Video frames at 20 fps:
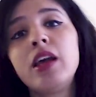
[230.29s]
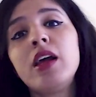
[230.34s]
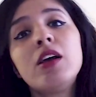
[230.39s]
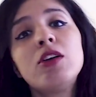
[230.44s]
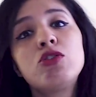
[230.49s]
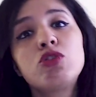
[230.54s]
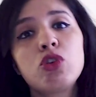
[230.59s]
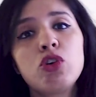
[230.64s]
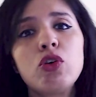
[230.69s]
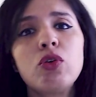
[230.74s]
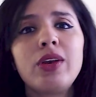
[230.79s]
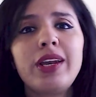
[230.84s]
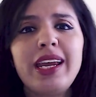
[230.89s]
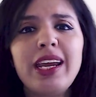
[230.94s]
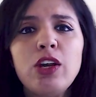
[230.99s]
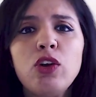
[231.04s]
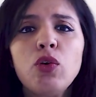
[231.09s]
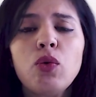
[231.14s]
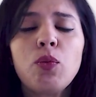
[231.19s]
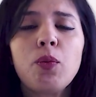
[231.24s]
So you
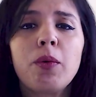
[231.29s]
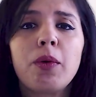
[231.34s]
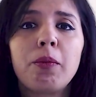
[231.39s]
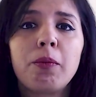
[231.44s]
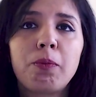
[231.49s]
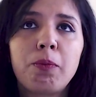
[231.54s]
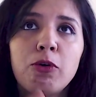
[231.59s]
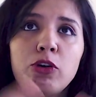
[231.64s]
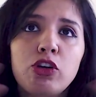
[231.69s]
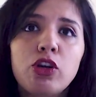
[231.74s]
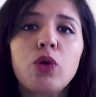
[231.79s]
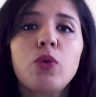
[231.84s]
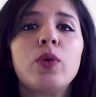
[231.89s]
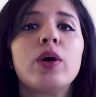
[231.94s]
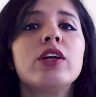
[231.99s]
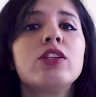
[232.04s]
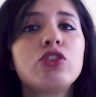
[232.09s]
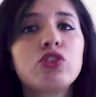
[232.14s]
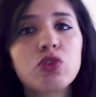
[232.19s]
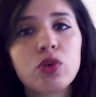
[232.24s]
need to put your
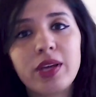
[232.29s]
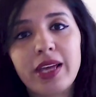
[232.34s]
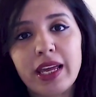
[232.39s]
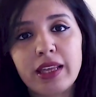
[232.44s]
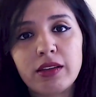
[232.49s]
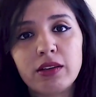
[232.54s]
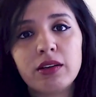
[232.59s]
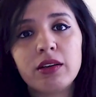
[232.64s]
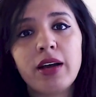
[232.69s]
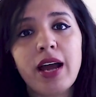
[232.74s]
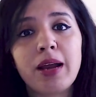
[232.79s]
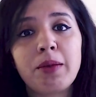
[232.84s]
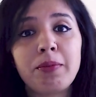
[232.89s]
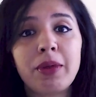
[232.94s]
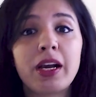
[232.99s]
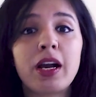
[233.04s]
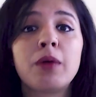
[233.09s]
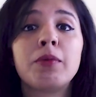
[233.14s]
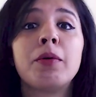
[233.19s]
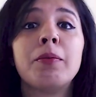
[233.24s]
words together and
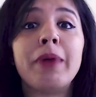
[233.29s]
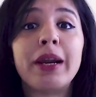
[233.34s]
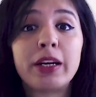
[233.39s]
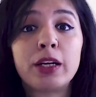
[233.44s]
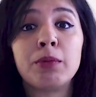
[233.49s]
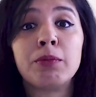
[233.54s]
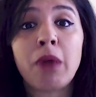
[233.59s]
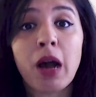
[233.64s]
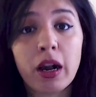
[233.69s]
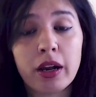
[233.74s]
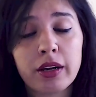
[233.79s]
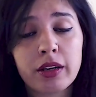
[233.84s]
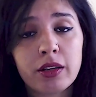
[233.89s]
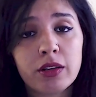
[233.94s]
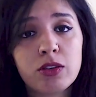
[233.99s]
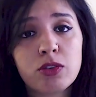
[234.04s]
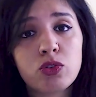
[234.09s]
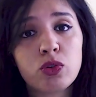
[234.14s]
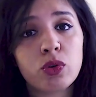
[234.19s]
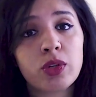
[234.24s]
become a better
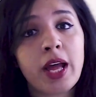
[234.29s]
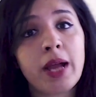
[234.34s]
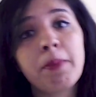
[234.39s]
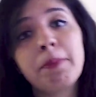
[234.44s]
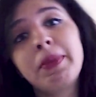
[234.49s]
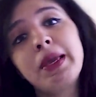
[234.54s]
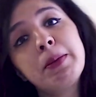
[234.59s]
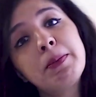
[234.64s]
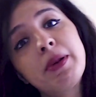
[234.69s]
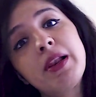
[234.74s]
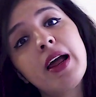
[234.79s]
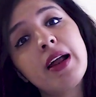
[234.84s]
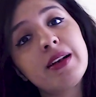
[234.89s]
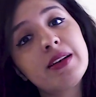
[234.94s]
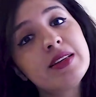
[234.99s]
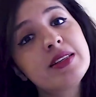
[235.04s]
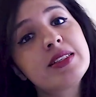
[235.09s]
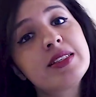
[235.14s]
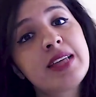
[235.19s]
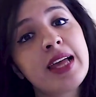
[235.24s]
marketer so that people
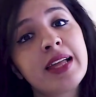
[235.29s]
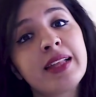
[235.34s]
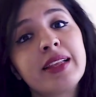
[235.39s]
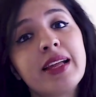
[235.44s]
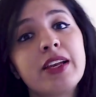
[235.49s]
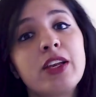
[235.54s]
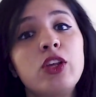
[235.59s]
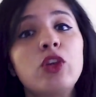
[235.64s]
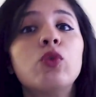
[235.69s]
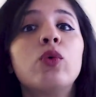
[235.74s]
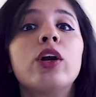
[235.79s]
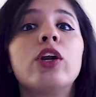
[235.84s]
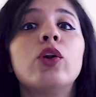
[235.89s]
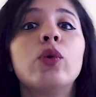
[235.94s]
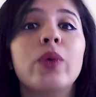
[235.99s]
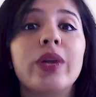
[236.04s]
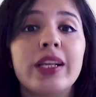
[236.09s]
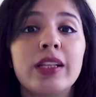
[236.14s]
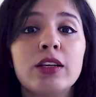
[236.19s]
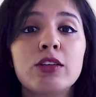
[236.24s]
understand that you are
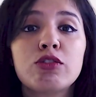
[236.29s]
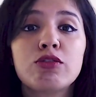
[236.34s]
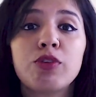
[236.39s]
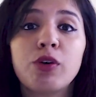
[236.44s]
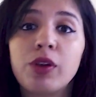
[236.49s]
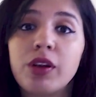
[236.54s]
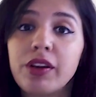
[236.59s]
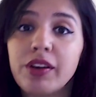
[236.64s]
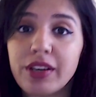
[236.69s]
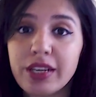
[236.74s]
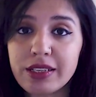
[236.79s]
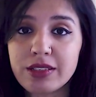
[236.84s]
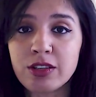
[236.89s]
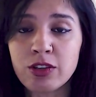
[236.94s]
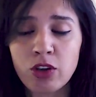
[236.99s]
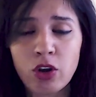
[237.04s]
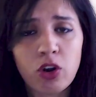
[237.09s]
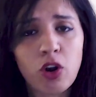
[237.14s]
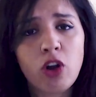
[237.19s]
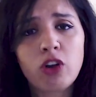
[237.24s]
doing this for a reason.
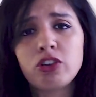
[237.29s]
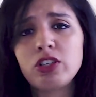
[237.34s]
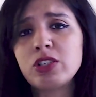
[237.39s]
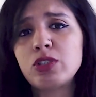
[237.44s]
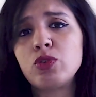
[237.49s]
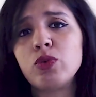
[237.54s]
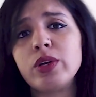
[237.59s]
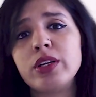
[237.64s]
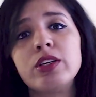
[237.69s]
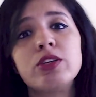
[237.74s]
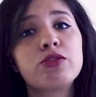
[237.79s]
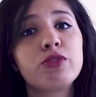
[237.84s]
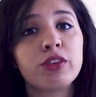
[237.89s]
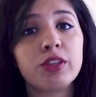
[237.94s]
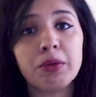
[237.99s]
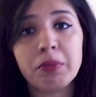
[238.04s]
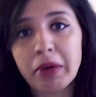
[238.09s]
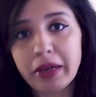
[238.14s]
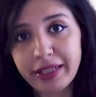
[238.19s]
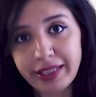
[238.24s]
You're not just doing this for
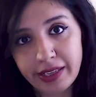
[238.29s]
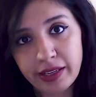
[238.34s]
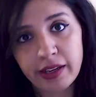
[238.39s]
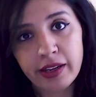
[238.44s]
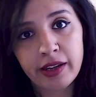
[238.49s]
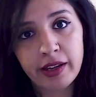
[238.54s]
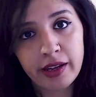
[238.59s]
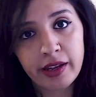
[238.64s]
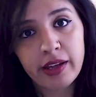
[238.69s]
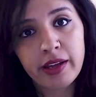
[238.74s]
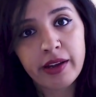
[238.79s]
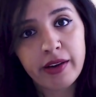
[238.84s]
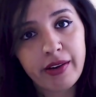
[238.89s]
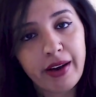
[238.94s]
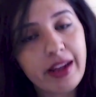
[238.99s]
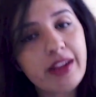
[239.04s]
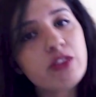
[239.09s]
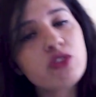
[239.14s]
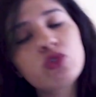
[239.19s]
the money. Right?